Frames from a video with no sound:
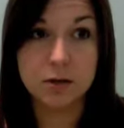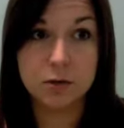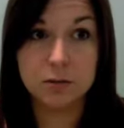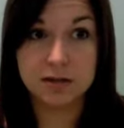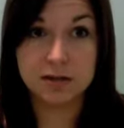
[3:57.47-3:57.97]

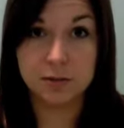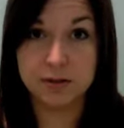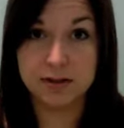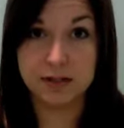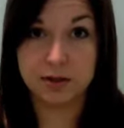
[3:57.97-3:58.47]
Once the story
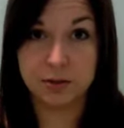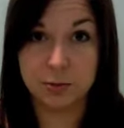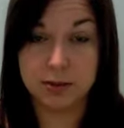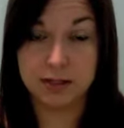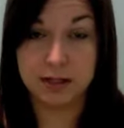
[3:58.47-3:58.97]
is actually
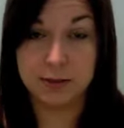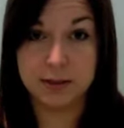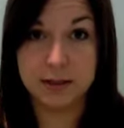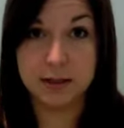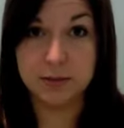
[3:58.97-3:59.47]
put together
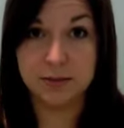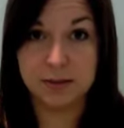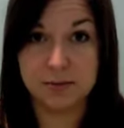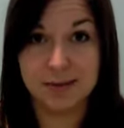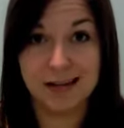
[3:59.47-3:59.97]
in the newspaper, the